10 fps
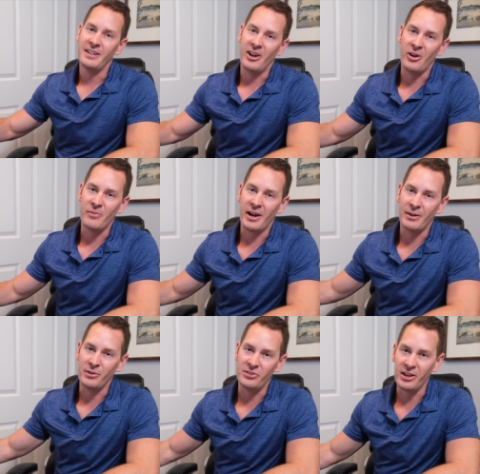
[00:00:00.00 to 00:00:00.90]
Um, I
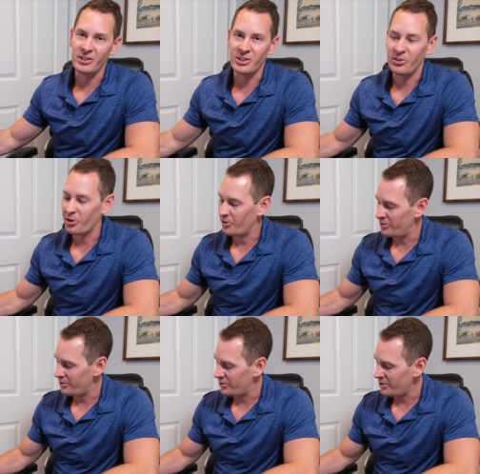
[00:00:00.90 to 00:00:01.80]
mistakenly thought
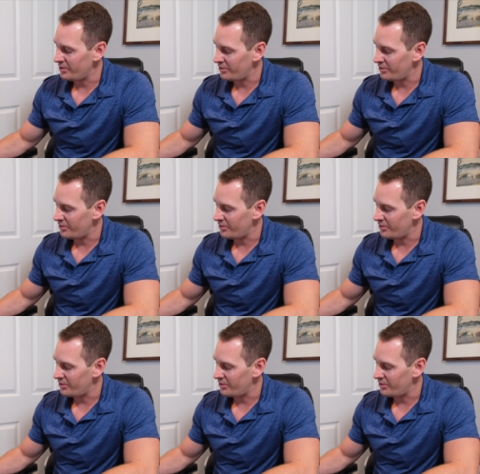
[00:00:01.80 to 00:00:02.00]
that the,